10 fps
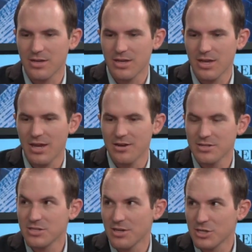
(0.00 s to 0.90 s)
candidate
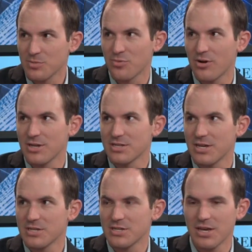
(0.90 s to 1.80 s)
selection
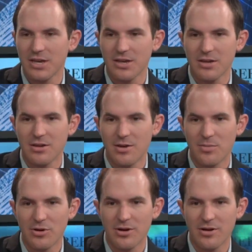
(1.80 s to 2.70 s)
process, a
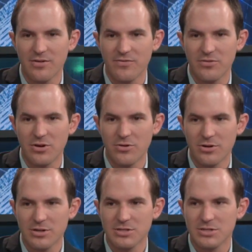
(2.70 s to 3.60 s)
number of
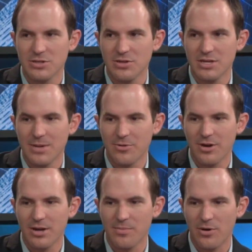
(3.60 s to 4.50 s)
donors to the
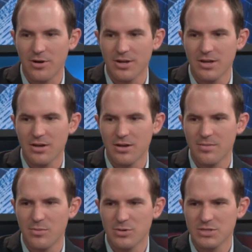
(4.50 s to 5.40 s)
Democratic Party,
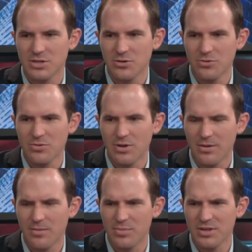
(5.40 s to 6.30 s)
mostly who I
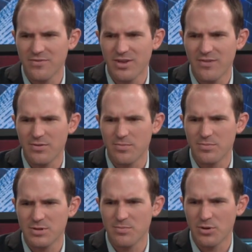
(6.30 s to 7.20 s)
believe gave
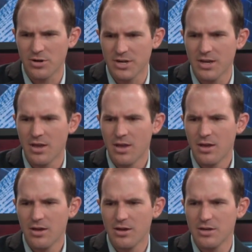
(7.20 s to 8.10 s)
to Bernie,
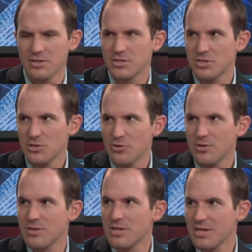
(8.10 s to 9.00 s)

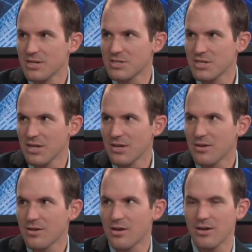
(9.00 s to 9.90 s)
sued the DNC
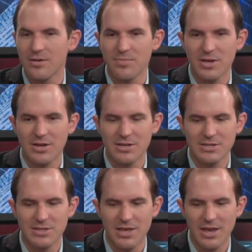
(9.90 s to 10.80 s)

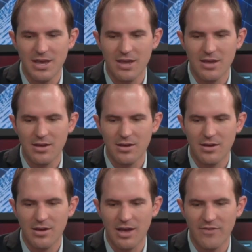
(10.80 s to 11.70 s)
because they
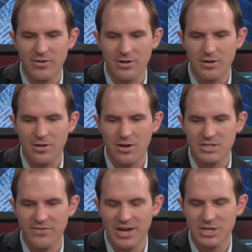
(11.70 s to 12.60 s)
have a
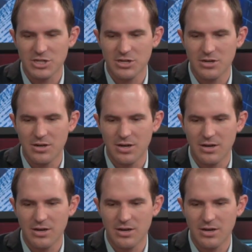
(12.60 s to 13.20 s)
cause of action